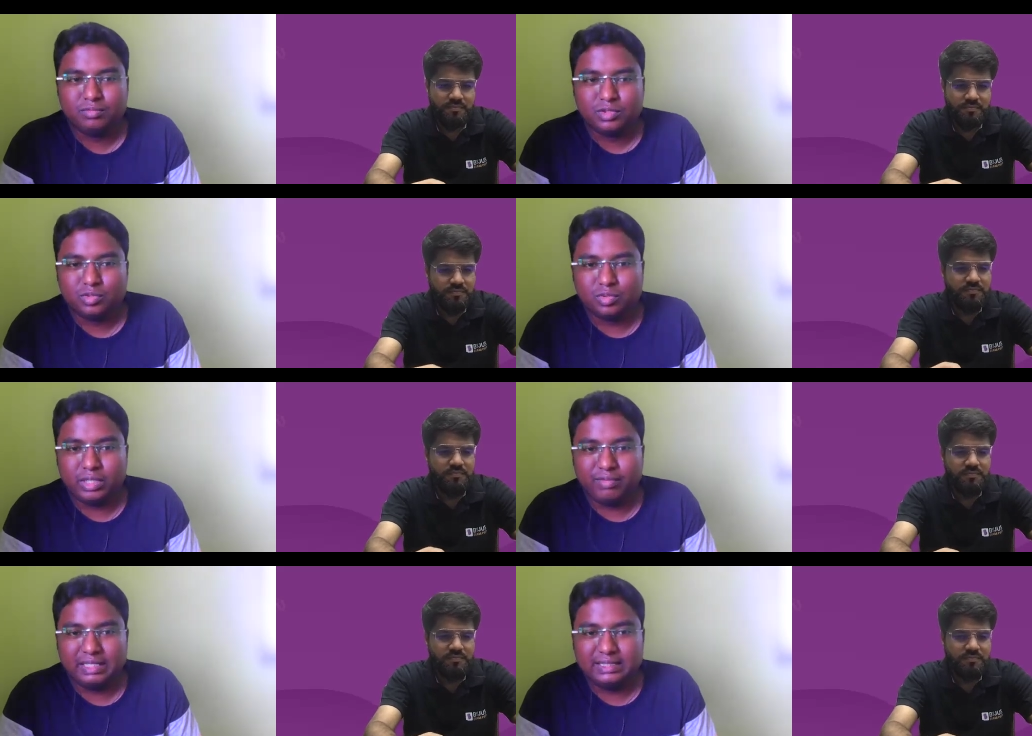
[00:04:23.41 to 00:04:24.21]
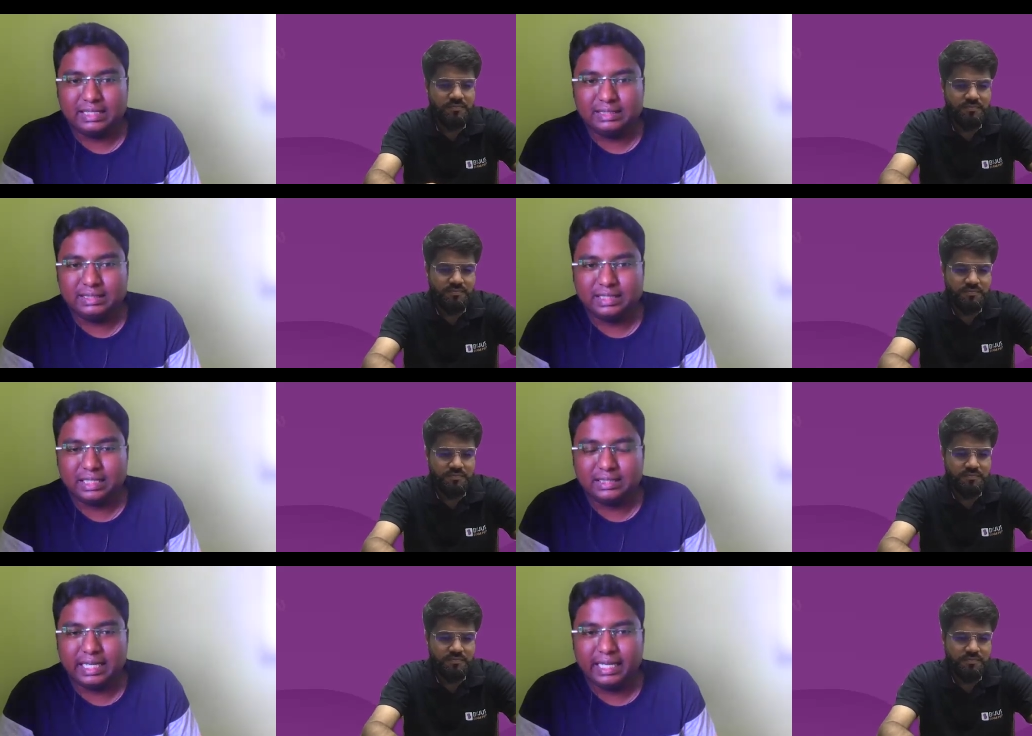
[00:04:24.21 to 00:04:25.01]
Speaker 1: So if I
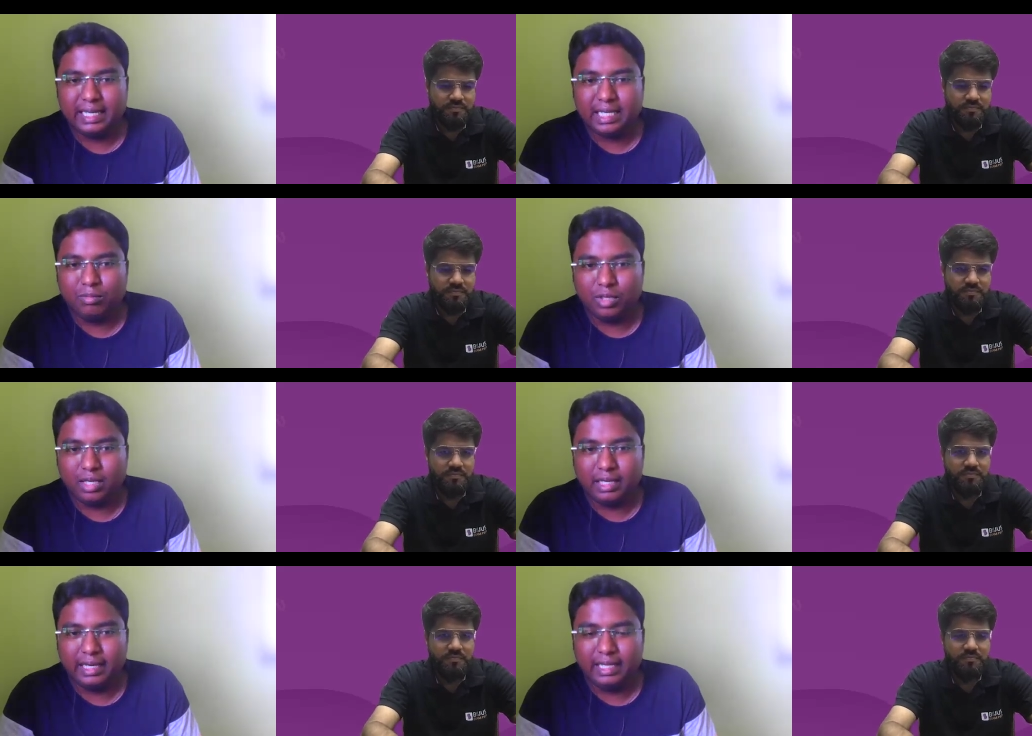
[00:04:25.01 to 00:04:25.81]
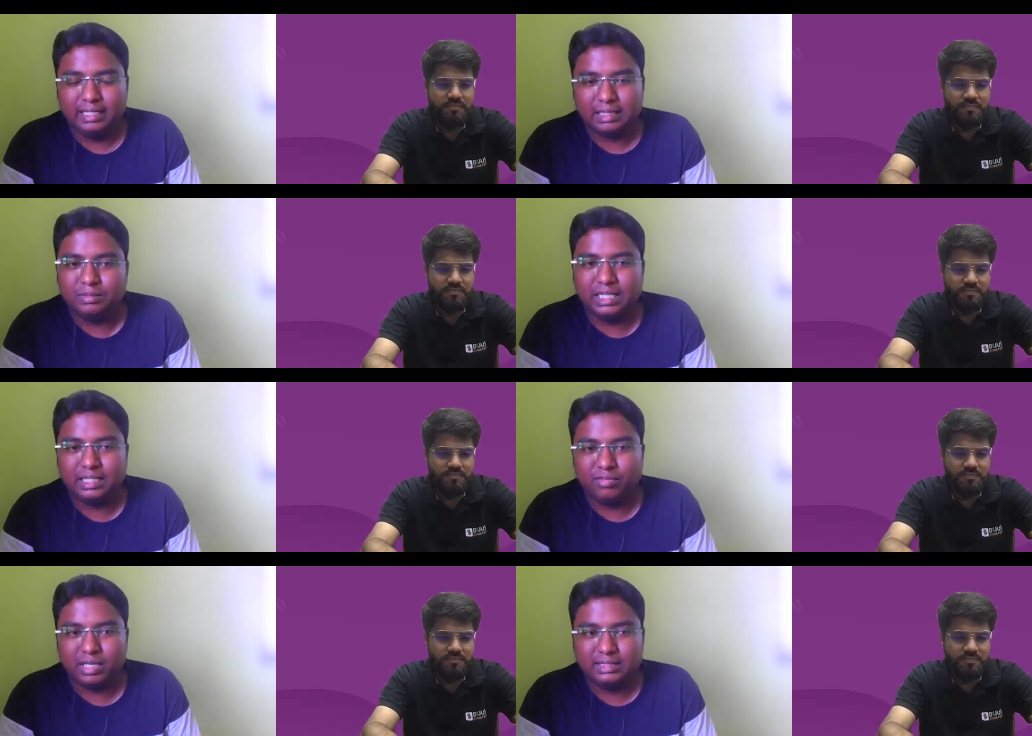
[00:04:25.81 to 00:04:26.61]
study and uh, any
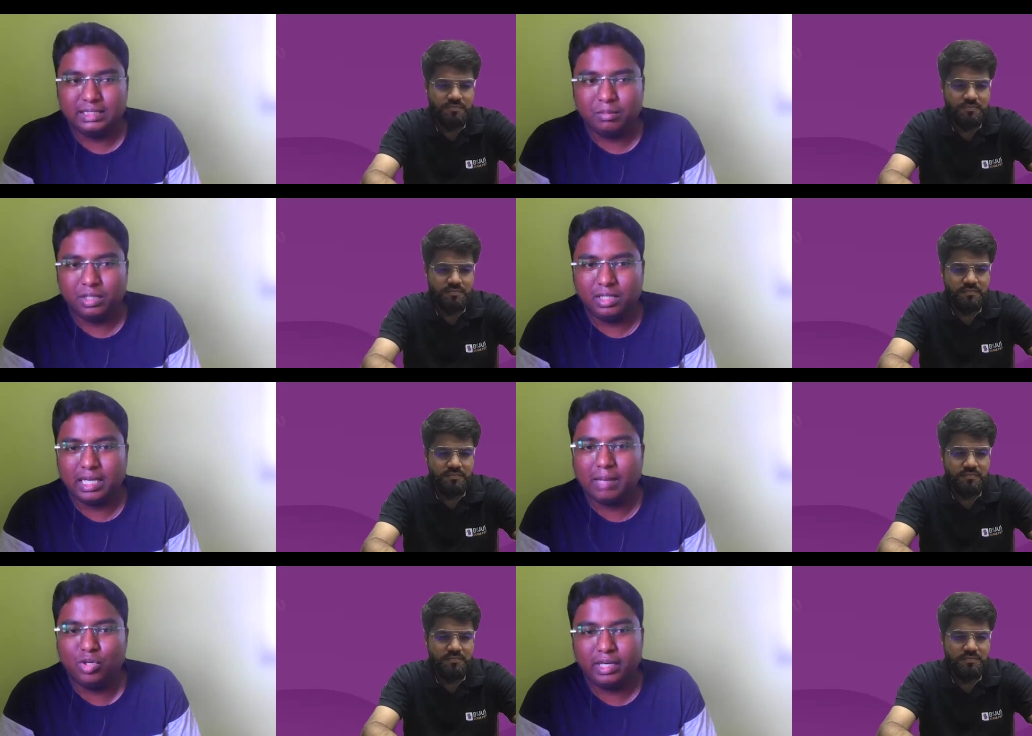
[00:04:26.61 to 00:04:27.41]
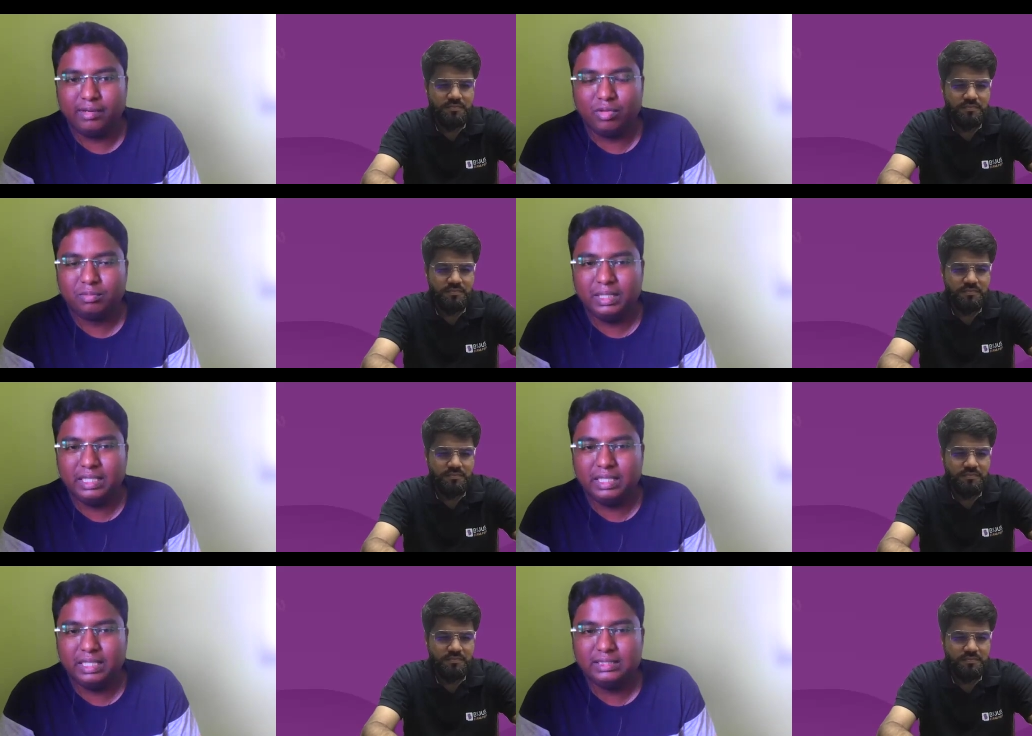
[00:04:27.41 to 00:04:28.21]
subject, for example, computer network
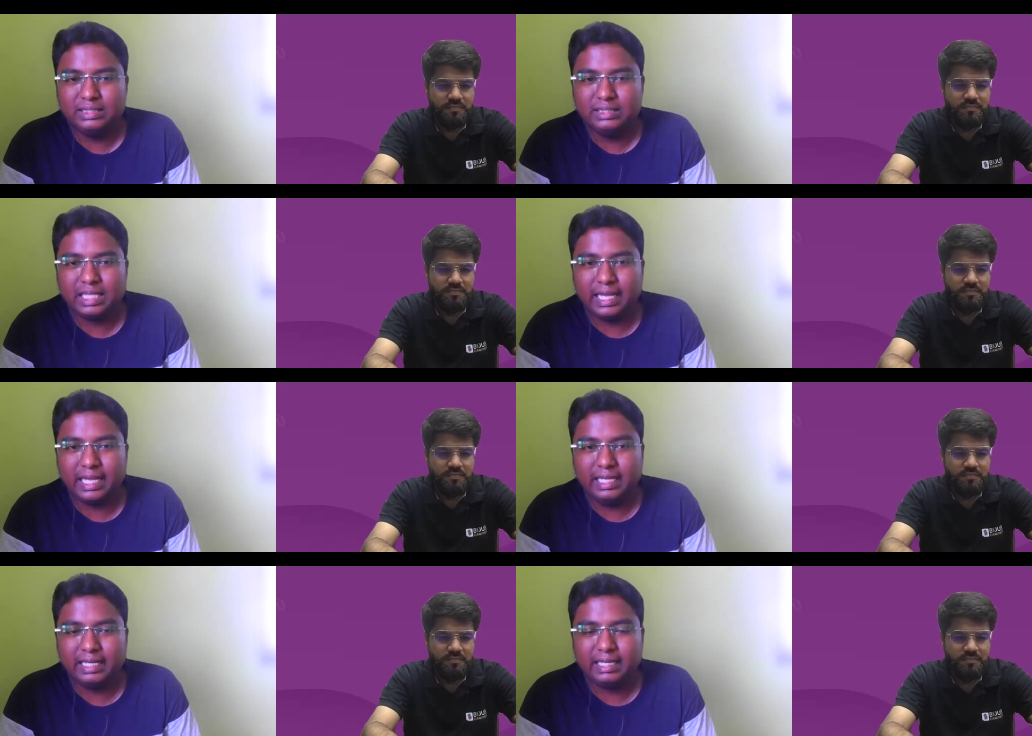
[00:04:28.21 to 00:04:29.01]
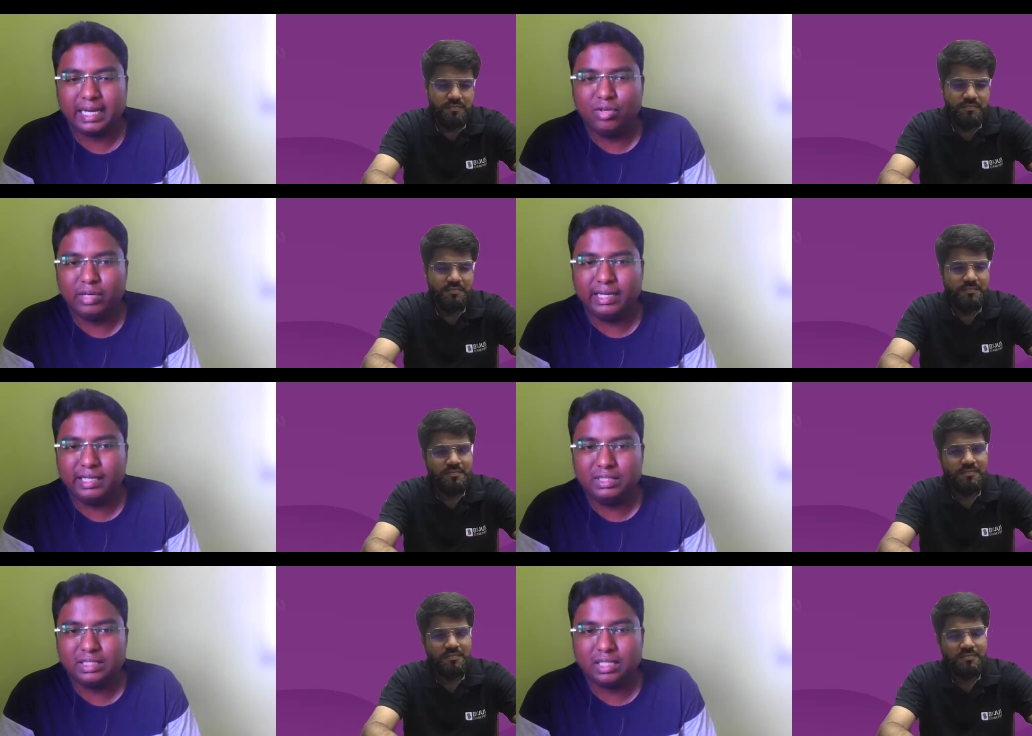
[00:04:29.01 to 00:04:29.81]
means, I try to connect with all
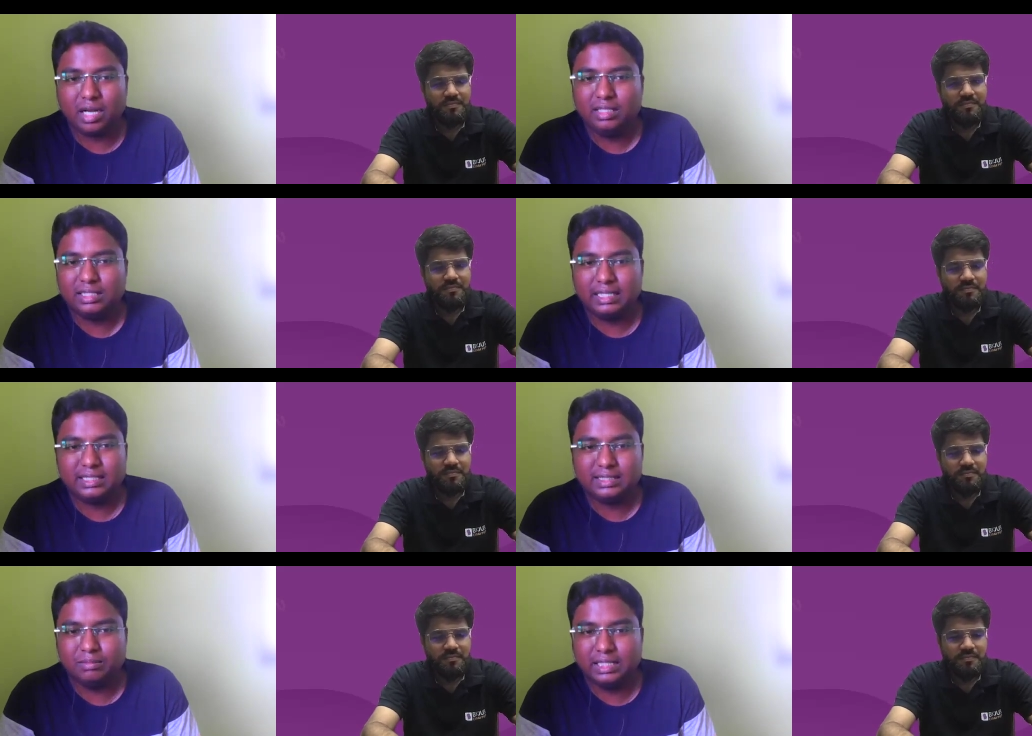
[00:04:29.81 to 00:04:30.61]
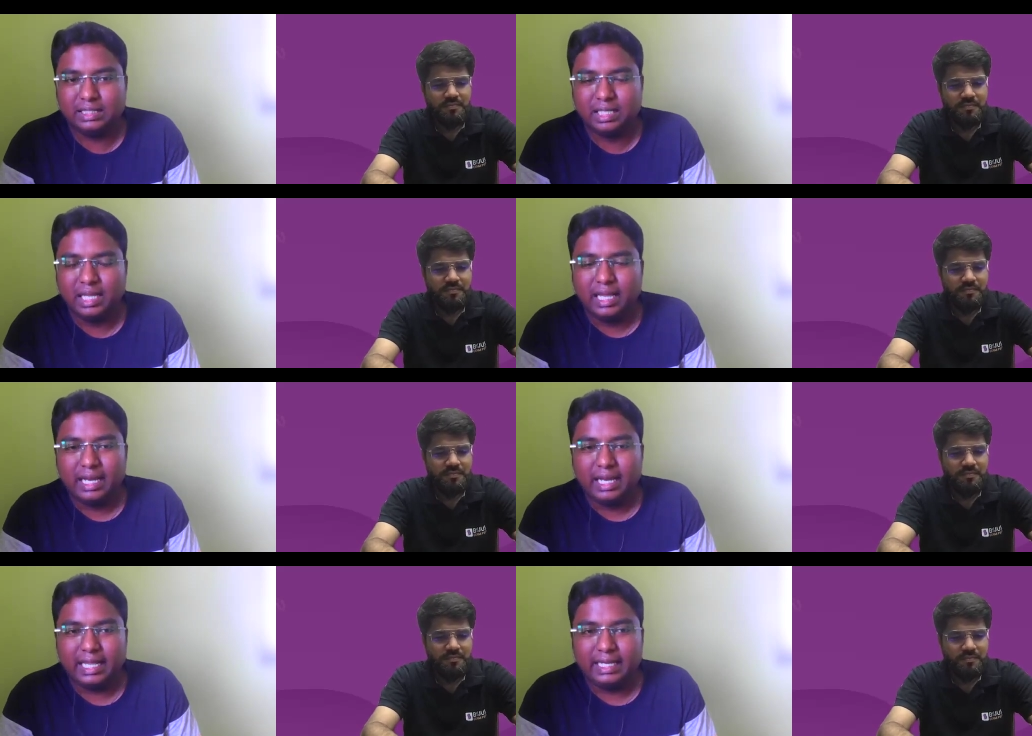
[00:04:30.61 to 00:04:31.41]
the other subjects like
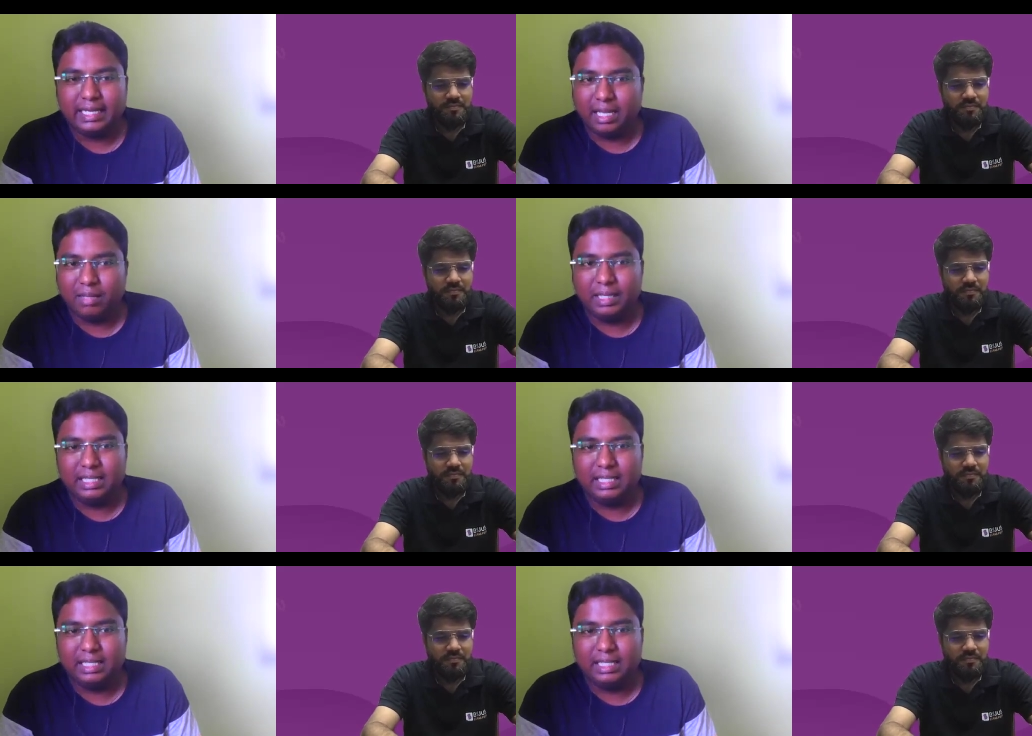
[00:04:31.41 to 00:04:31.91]
database, like uh,